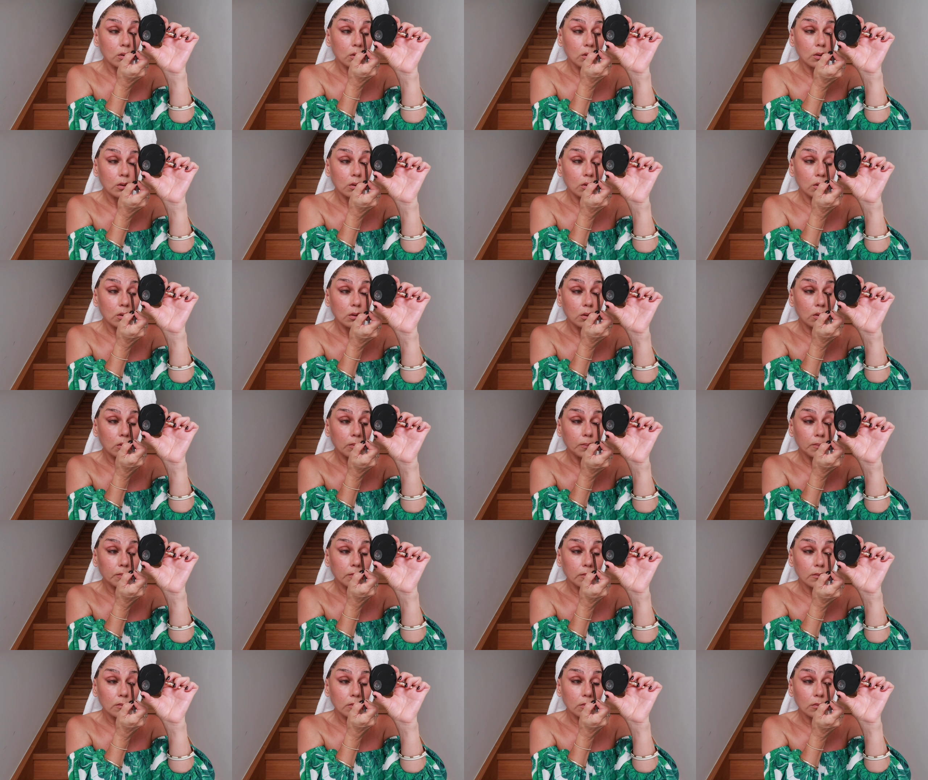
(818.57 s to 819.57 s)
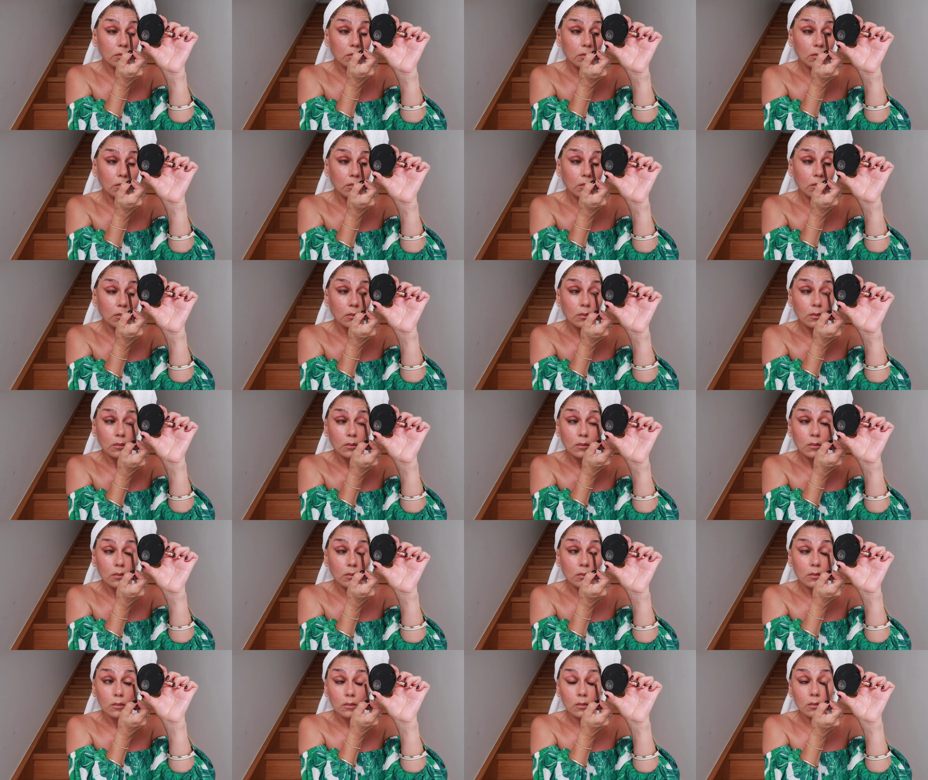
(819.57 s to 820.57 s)

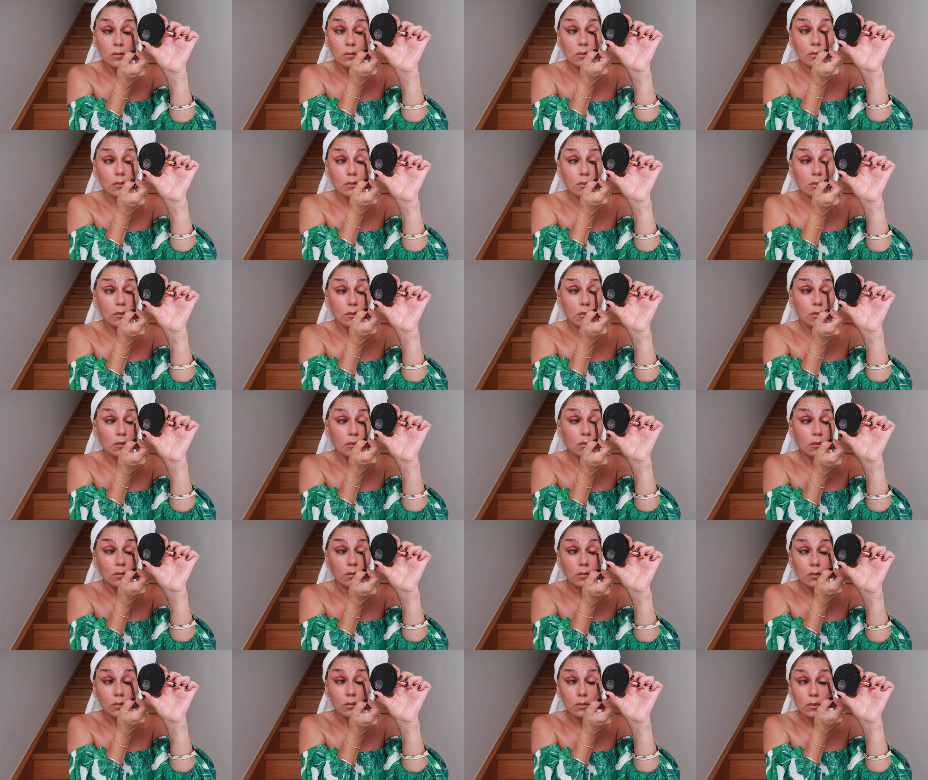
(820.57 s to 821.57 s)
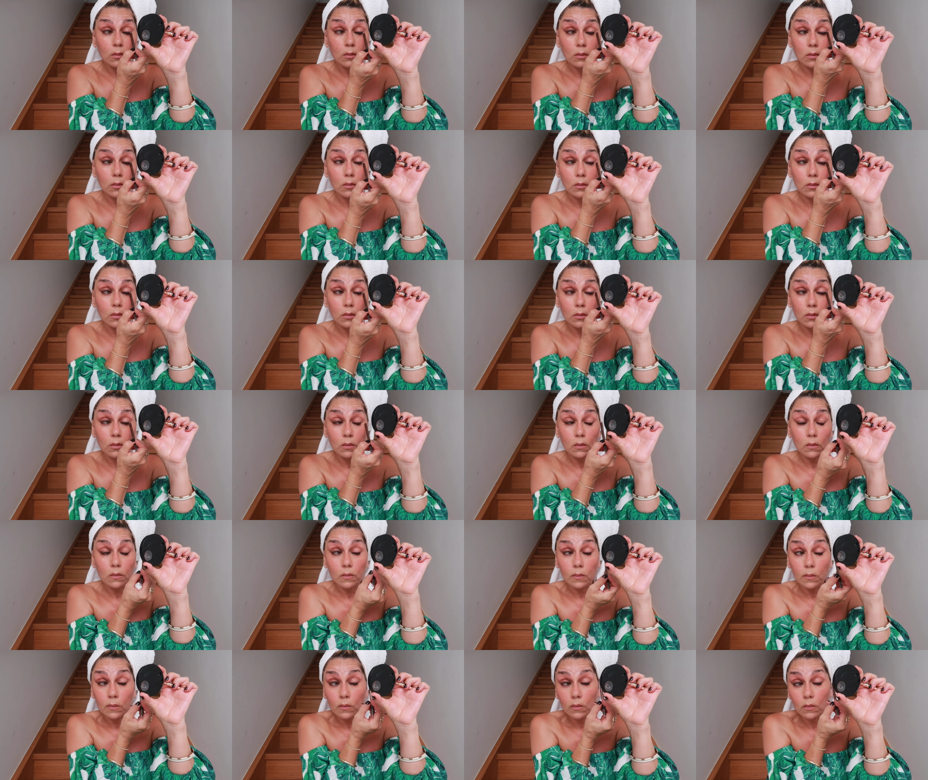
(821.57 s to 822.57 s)

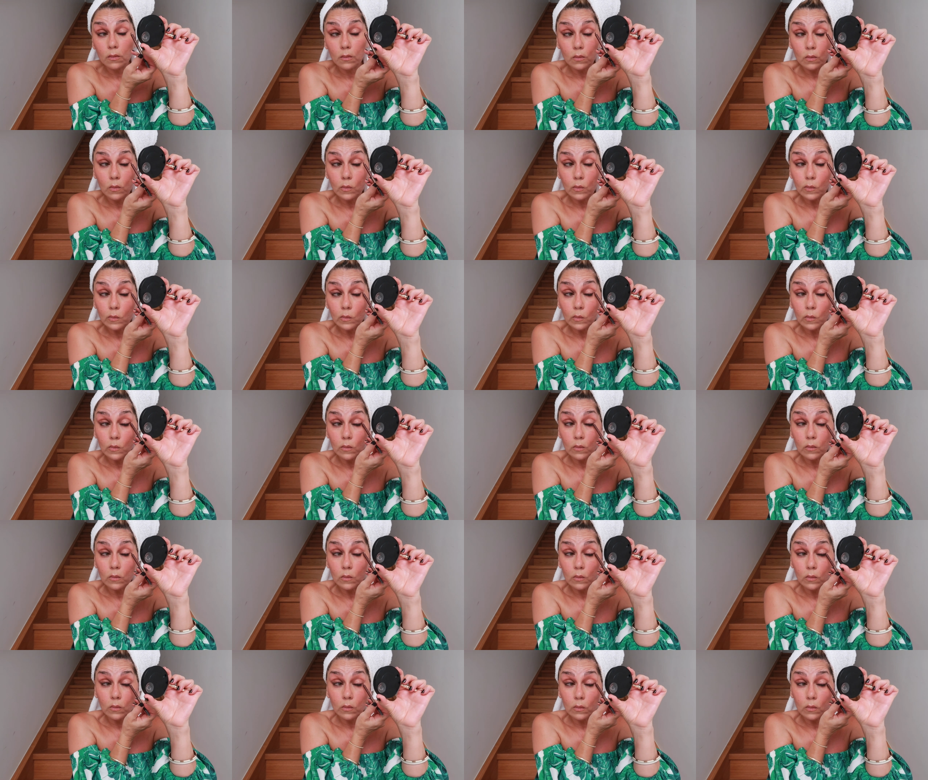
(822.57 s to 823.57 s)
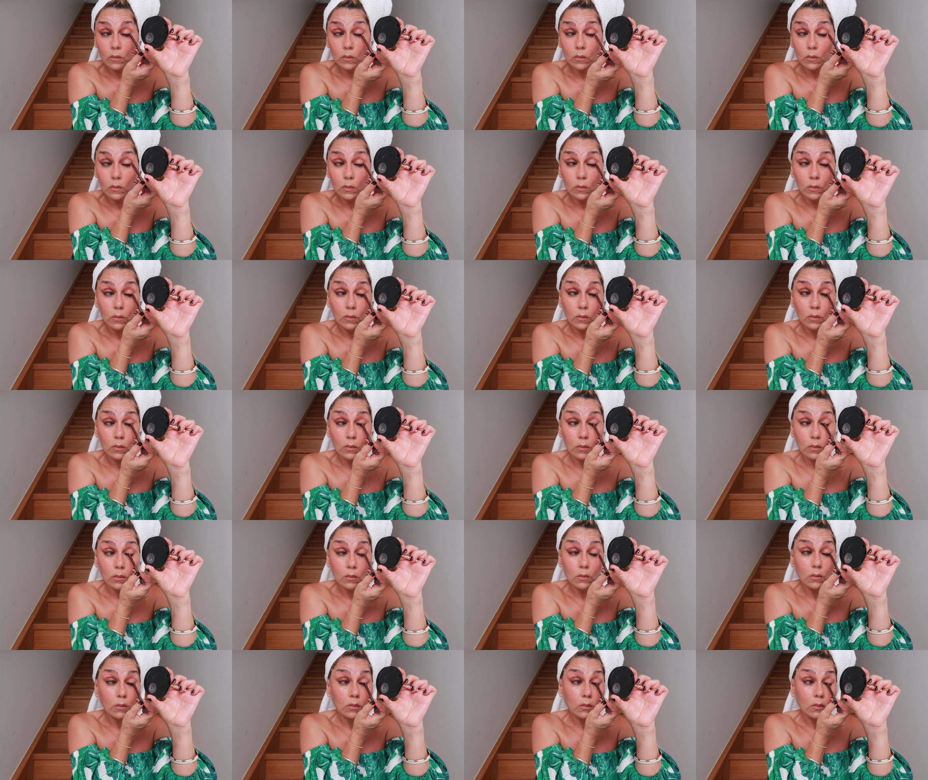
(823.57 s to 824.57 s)

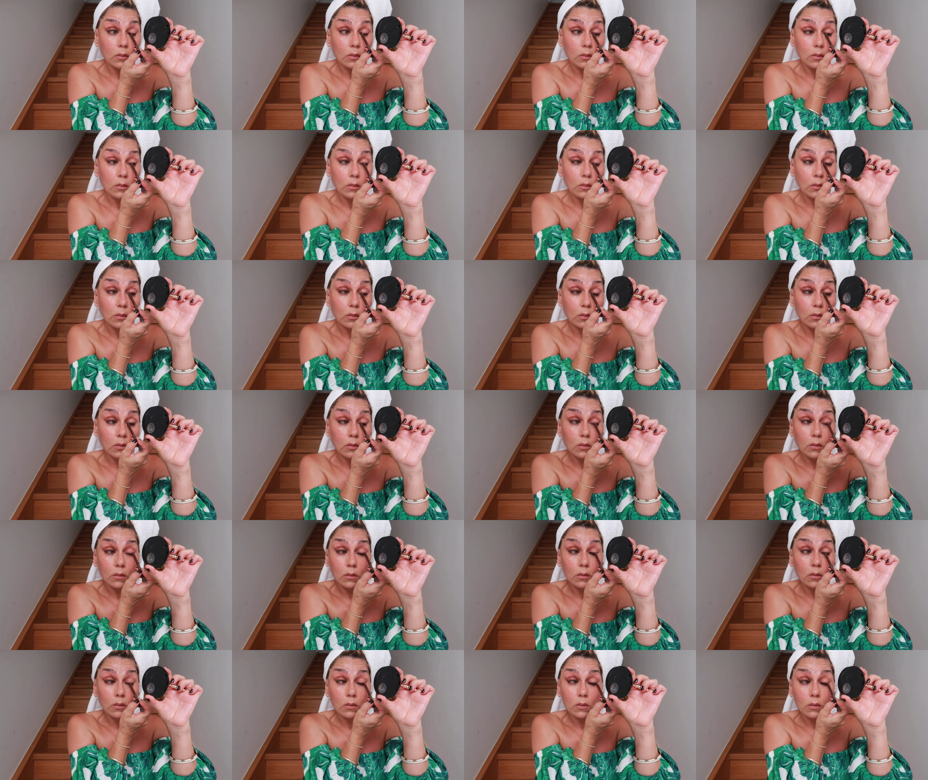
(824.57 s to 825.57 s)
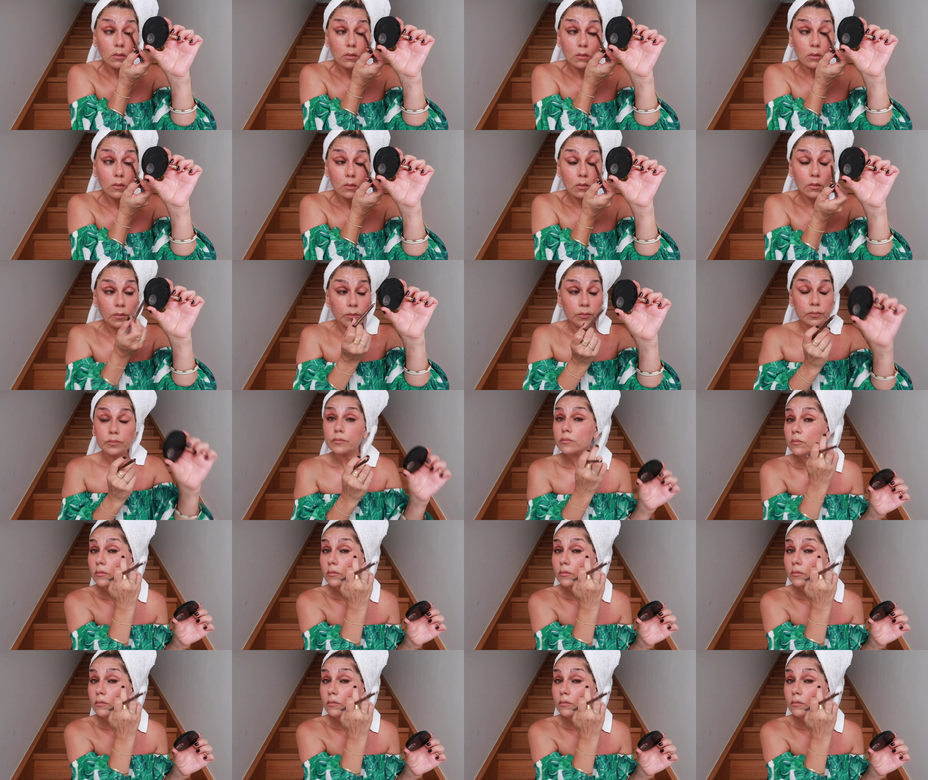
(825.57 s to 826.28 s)
Nobody speaks.